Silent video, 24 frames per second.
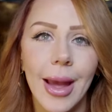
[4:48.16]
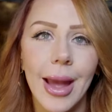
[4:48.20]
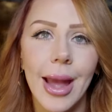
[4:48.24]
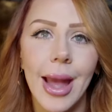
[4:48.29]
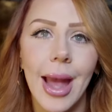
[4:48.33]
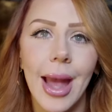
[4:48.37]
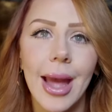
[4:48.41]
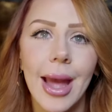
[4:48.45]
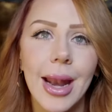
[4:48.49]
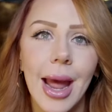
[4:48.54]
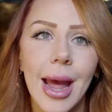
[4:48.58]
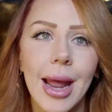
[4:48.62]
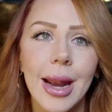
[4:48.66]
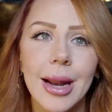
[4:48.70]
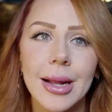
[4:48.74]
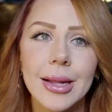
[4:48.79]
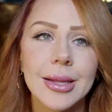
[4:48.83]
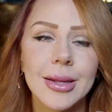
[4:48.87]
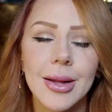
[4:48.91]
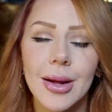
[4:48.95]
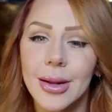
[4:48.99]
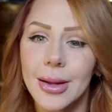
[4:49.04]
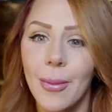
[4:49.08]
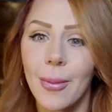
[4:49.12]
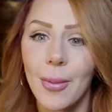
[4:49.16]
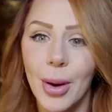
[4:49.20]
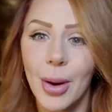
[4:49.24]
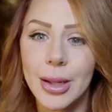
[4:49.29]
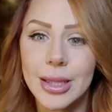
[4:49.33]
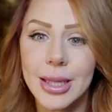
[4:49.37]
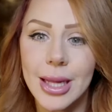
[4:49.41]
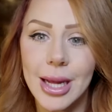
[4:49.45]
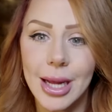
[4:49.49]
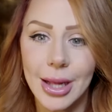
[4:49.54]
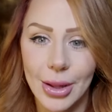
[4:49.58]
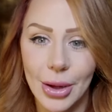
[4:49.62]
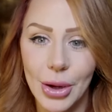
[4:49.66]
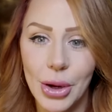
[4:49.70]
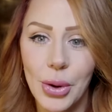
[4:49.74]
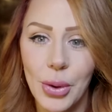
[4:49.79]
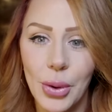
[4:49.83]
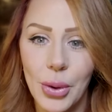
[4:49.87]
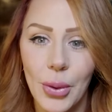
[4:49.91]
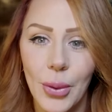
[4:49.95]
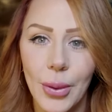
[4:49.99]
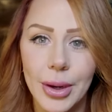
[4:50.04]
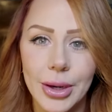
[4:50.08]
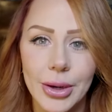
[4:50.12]
And, and it's not, I'm not saying that
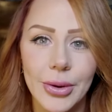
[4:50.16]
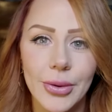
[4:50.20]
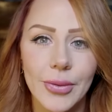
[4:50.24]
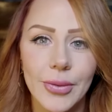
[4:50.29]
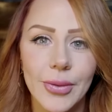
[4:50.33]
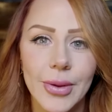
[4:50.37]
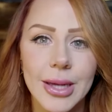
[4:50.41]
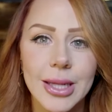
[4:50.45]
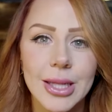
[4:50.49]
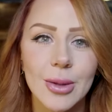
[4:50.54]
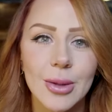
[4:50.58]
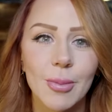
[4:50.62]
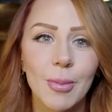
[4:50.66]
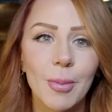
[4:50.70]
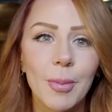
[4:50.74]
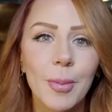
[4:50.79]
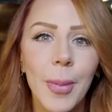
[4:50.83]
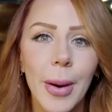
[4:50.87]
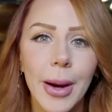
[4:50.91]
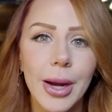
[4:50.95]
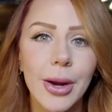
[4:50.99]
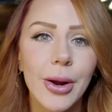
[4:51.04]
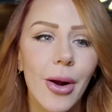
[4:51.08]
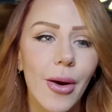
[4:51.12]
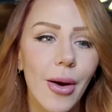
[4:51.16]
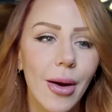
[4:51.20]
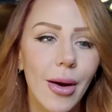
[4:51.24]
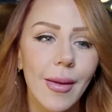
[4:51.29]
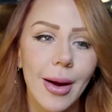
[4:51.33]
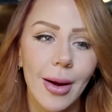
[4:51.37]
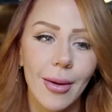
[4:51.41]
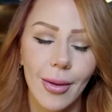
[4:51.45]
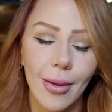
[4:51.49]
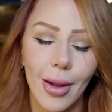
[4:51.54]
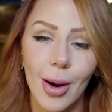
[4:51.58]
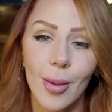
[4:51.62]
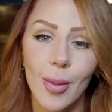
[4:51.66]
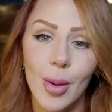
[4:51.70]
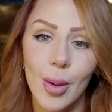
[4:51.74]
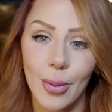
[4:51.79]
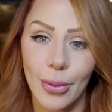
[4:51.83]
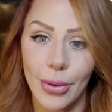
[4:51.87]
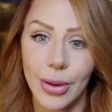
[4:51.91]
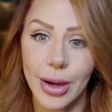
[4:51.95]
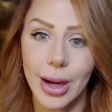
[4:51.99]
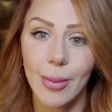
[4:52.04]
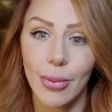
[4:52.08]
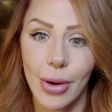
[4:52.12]
you're going to do this, but you know how like a lot of
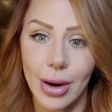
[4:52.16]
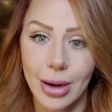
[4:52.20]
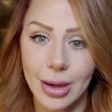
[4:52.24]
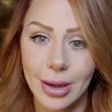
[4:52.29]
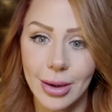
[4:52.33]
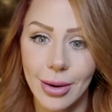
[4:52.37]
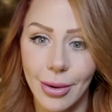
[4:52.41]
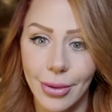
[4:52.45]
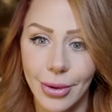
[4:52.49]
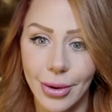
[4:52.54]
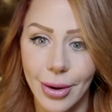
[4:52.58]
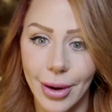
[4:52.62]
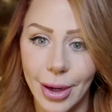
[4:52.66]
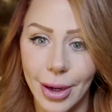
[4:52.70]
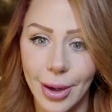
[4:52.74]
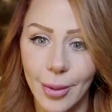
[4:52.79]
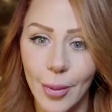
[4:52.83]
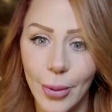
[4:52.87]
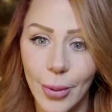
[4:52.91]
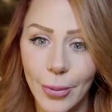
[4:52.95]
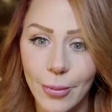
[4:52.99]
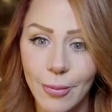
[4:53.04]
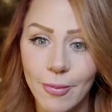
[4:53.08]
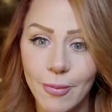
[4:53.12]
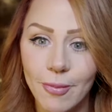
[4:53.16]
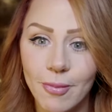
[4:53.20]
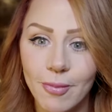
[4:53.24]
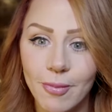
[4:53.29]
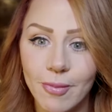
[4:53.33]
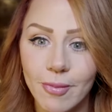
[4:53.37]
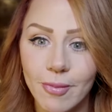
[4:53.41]
people they get pregnant on their honeymoon?